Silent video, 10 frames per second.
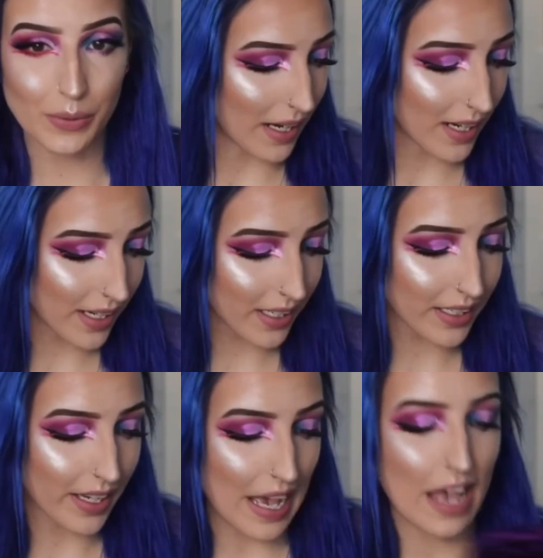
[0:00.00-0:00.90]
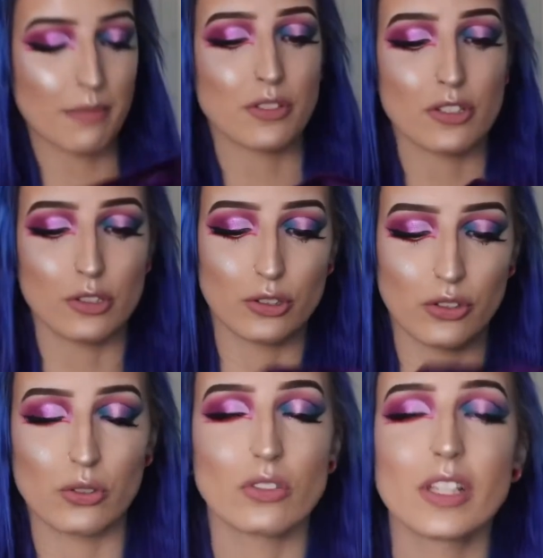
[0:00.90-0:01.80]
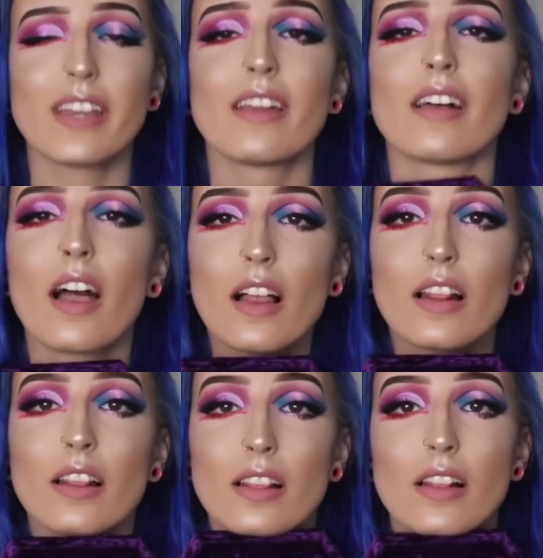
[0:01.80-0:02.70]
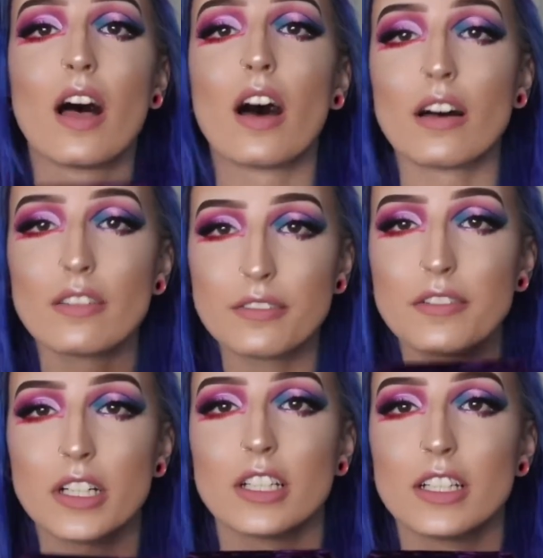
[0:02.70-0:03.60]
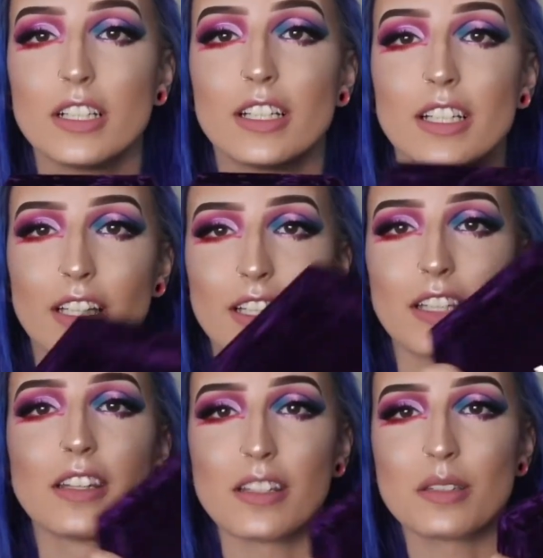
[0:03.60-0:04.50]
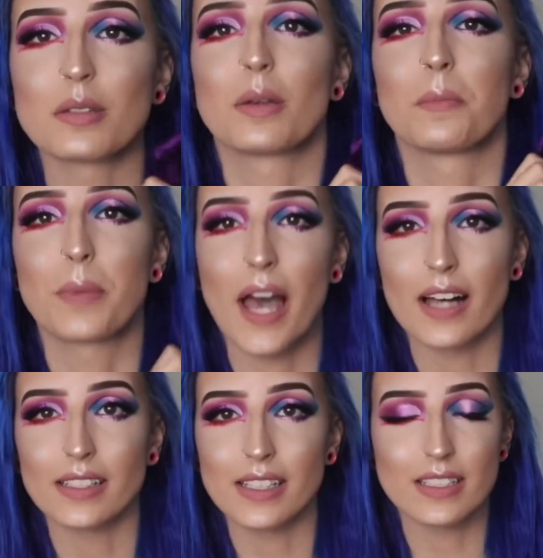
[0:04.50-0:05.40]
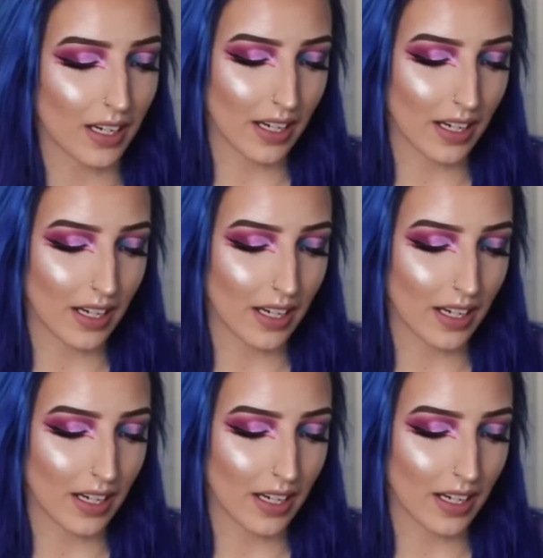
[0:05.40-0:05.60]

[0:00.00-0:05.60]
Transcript: I absolutely love this palette.